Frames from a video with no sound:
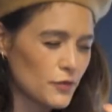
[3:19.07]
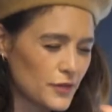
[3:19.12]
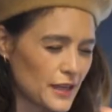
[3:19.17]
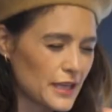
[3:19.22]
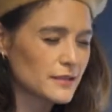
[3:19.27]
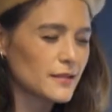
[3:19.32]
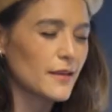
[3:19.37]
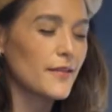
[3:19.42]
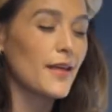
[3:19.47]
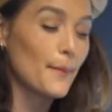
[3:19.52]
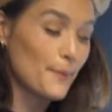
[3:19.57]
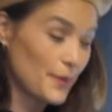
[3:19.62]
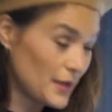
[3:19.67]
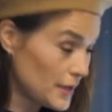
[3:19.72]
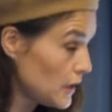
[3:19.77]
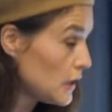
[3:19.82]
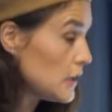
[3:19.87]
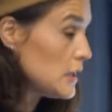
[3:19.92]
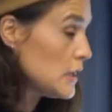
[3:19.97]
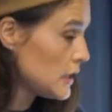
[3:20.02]
things like that.
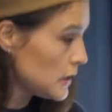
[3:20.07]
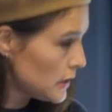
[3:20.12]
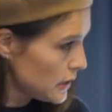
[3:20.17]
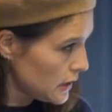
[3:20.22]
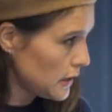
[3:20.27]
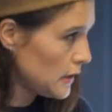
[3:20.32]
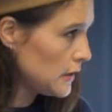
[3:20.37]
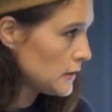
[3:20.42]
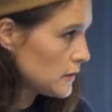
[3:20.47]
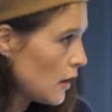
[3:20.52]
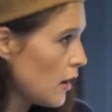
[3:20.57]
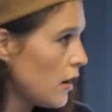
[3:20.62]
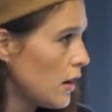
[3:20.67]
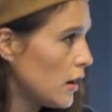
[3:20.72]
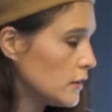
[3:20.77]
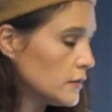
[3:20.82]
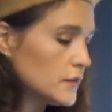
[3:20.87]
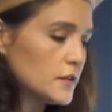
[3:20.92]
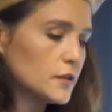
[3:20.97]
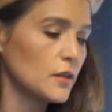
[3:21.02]
But it's
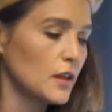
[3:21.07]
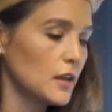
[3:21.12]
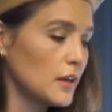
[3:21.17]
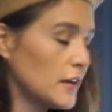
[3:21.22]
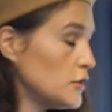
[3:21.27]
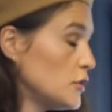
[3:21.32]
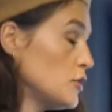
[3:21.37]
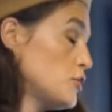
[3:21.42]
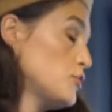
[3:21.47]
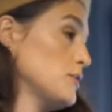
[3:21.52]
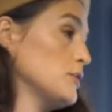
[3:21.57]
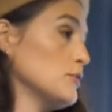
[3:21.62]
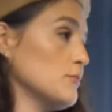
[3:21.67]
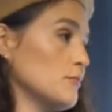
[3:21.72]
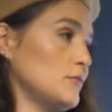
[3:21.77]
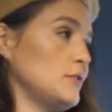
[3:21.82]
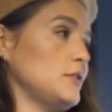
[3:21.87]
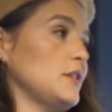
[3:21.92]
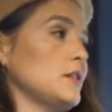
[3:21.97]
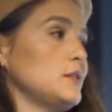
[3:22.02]
hard. So then I just drink
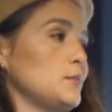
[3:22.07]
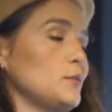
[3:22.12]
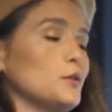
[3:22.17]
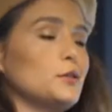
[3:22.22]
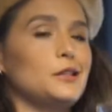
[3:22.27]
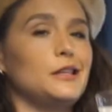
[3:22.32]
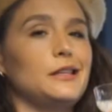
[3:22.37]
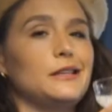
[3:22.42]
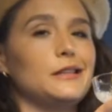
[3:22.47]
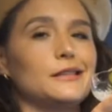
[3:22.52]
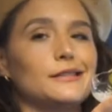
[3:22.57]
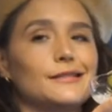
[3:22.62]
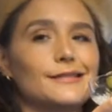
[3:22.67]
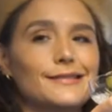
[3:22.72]
dirty martinis